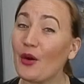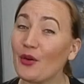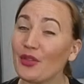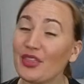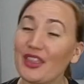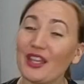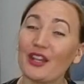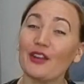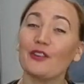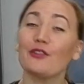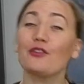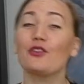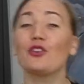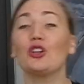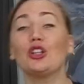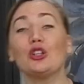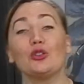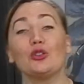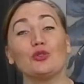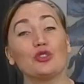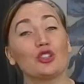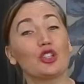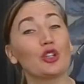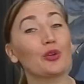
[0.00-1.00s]
out there for
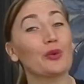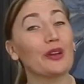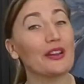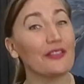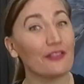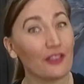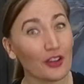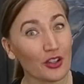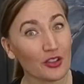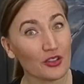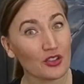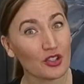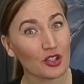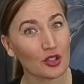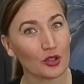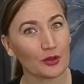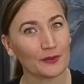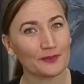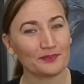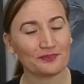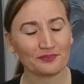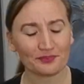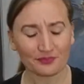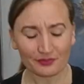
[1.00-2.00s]
you to refer
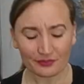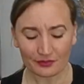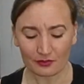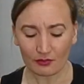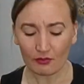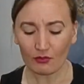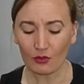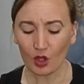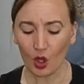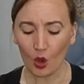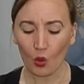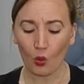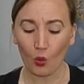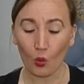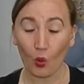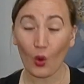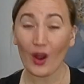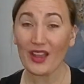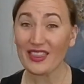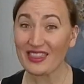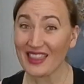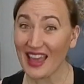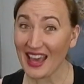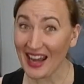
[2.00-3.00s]
to.
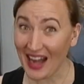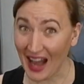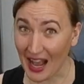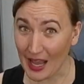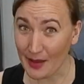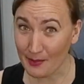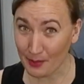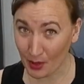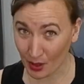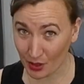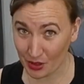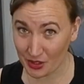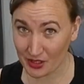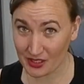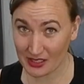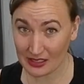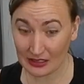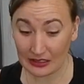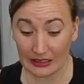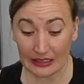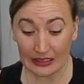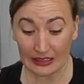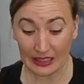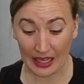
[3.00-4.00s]
One that I
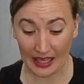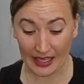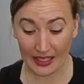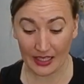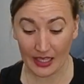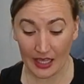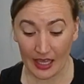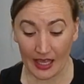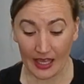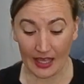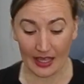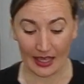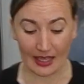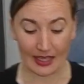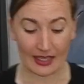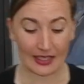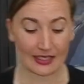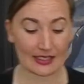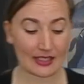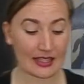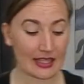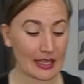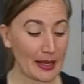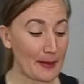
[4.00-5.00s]
personally like
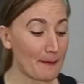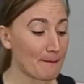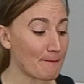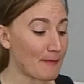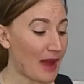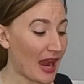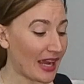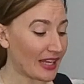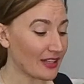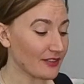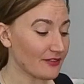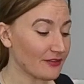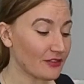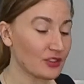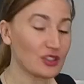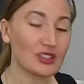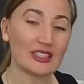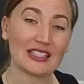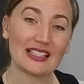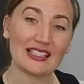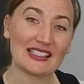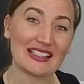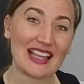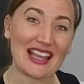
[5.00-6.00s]
is the
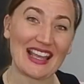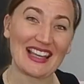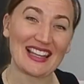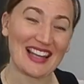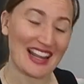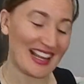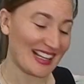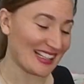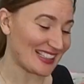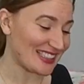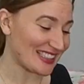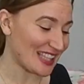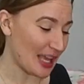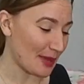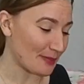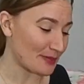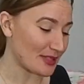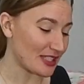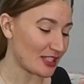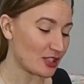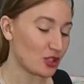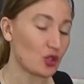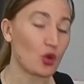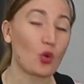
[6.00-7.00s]
Mindfulness and
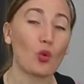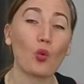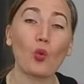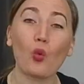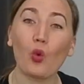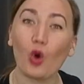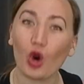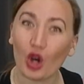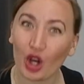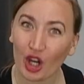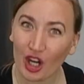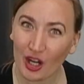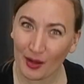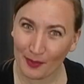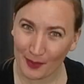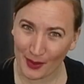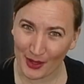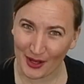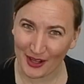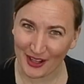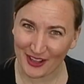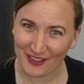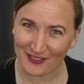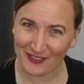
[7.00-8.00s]
Acceptance
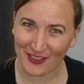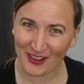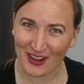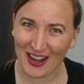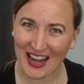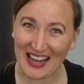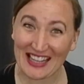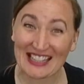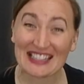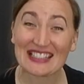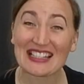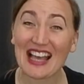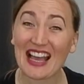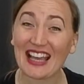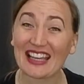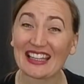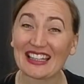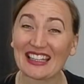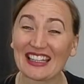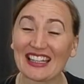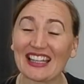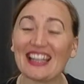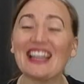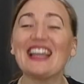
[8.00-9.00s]
Workbook for
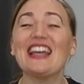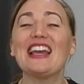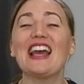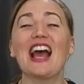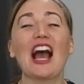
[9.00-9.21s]
Anxiety.